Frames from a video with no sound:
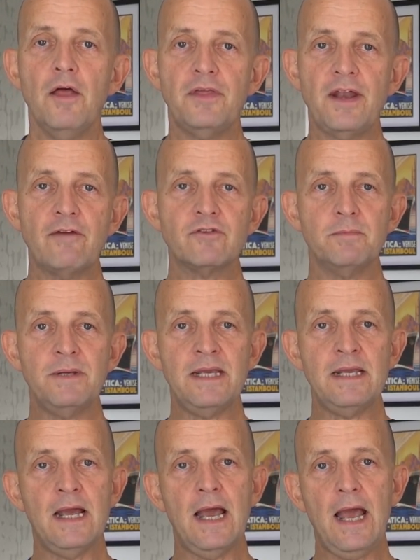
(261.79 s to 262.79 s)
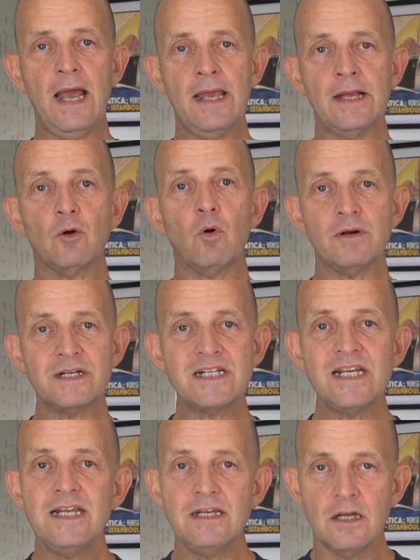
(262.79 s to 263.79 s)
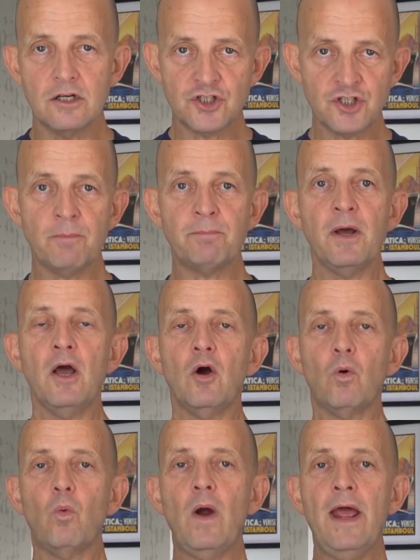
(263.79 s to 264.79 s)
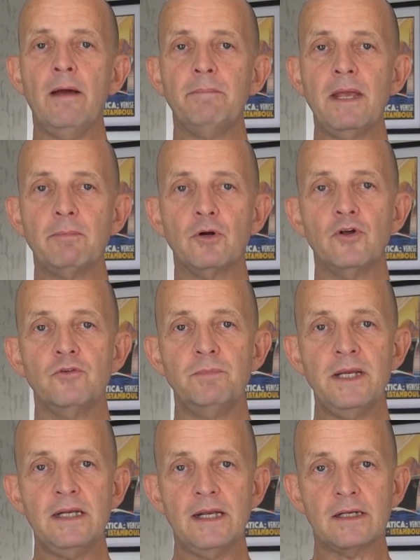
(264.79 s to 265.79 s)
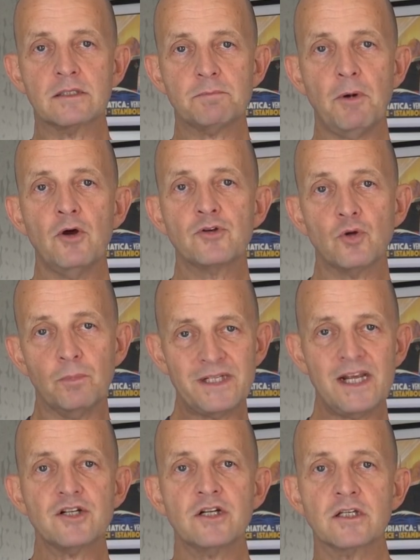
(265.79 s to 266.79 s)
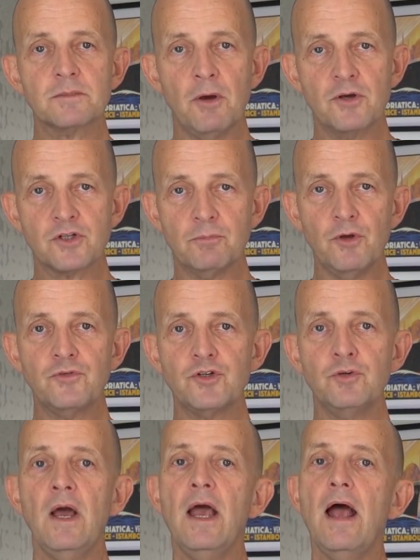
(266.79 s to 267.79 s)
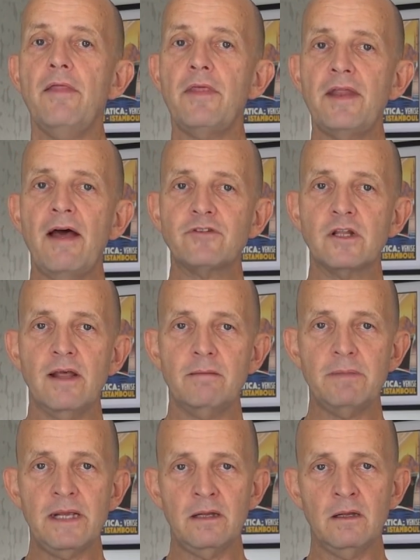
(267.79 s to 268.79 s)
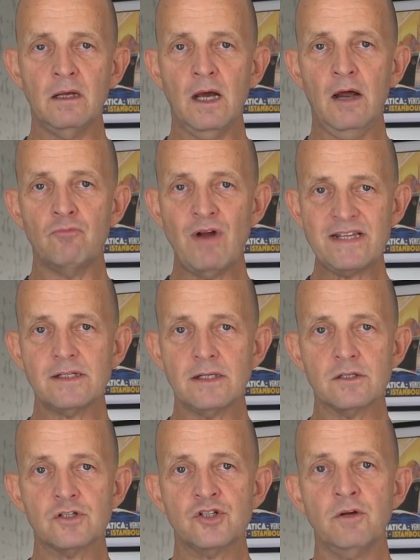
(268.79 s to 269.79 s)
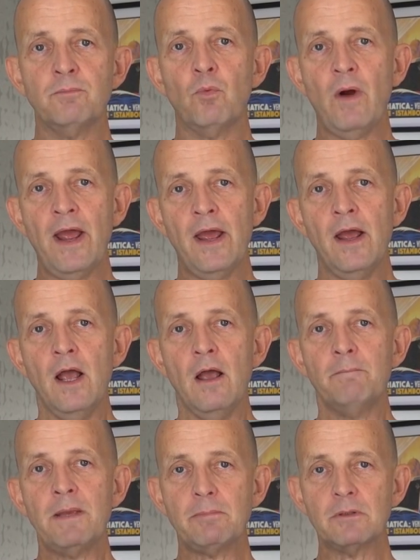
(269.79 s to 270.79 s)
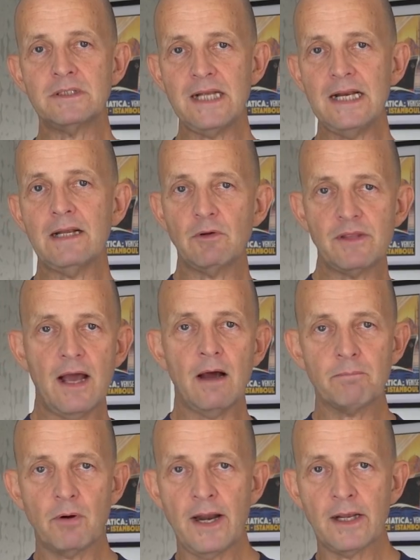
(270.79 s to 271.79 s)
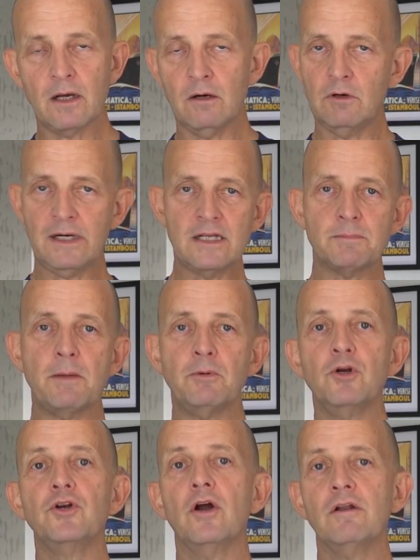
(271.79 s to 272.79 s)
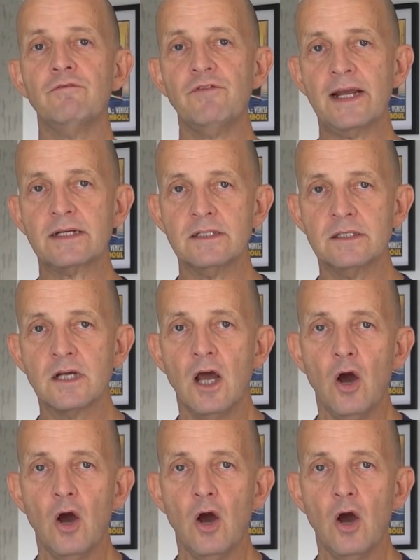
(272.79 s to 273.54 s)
There'd have to be a quarantine ship where people who've been exposed or potentially exposed are moved to, and there'd have to then be a residence ship where people dealing with the outbreak, or I guess people who are not infected